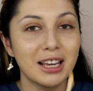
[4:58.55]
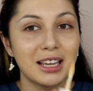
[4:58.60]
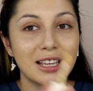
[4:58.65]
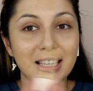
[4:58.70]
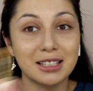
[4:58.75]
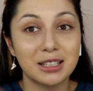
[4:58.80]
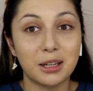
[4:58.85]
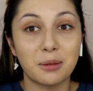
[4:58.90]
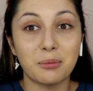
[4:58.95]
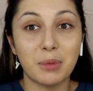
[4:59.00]
He
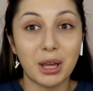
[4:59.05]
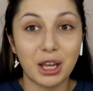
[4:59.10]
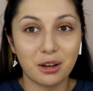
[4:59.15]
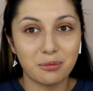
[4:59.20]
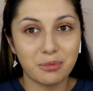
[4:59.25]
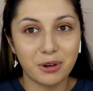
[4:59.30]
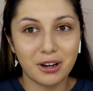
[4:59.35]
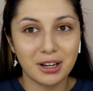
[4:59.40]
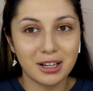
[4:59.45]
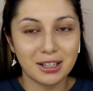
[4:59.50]
is a
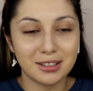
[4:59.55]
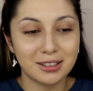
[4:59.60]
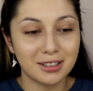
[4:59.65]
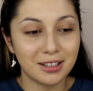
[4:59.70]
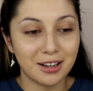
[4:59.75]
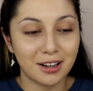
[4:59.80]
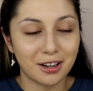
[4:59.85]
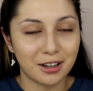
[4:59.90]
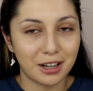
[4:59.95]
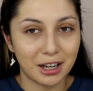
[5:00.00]
makeup artist.
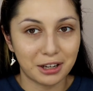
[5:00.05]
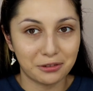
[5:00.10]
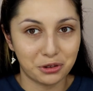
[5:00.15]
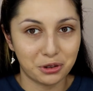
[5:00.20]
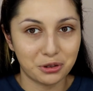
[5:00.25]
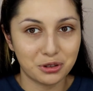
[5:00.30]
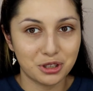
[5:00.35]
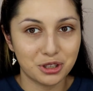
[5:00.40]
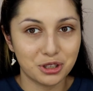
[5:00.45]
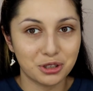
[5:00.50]
I've
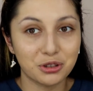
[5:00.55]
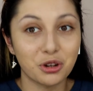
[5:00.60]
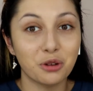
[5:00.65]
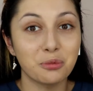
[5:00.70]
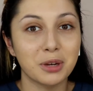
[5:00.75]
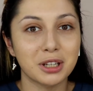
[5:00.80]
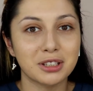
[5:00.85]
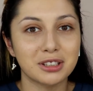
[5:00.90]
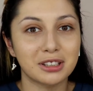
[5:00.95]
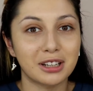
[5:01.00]
learned so
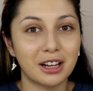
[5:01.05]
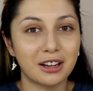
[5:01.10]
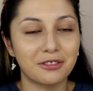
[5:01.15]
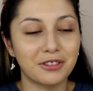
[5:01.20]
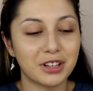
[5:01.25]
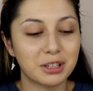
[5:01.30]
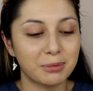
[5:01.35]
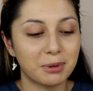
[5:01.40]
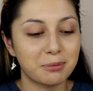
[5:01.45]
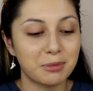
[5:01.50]
much on how to
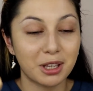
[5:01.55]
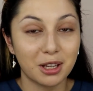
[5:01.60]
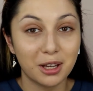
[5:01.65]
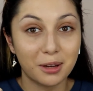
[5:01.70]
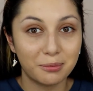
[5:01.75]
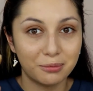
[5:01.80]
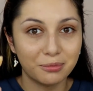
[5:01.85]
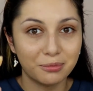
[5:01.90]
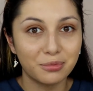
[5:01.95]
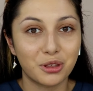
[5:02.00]
fix my
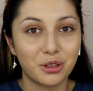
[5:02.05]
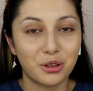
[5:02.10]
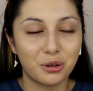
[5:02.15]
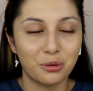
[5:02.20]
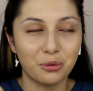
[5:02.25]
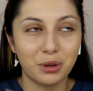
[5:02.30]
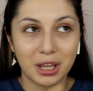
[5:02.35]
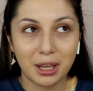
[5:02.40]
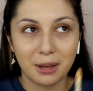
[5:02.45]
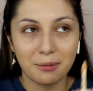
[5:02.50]
makeup
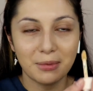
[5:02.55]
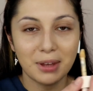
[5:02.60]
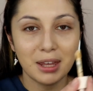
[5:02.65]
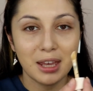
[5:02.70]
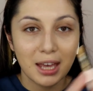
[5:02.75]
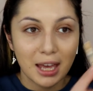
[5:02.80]
through him.